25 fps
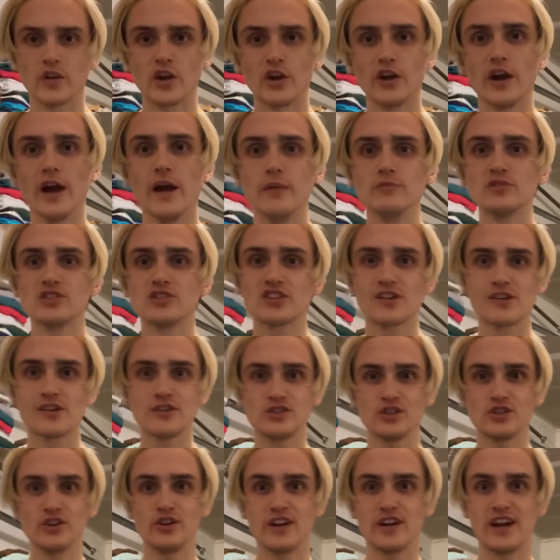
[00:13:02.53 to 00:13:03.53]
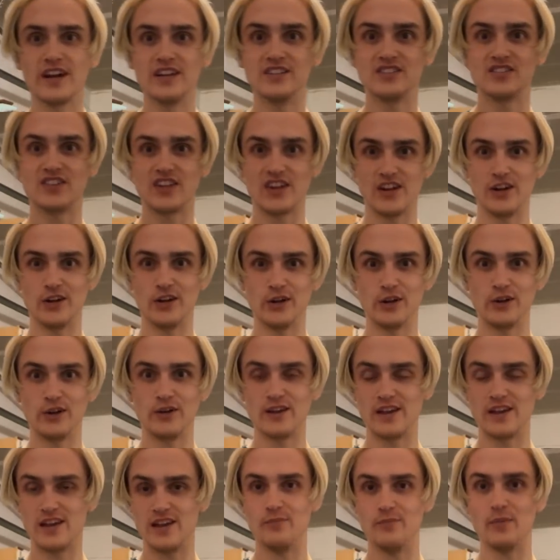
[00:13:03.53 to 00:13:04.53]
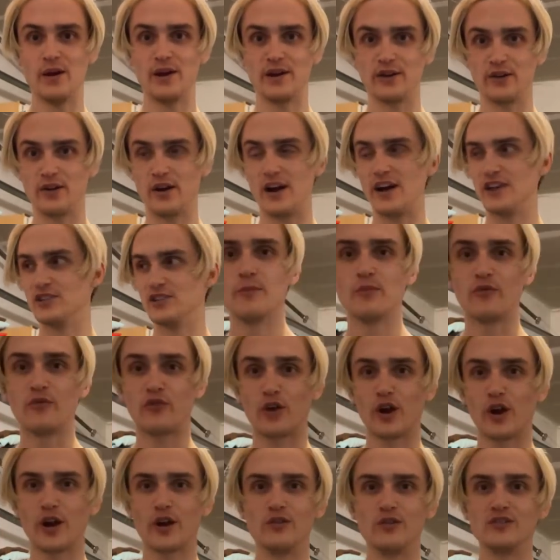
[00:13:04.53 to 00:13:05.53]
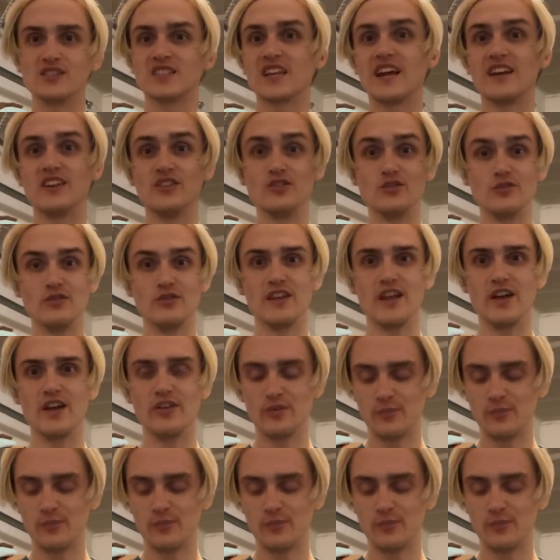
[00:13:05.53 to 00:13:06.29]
All right, I'm just gonna show you guys here in my garage before I go inside to do the other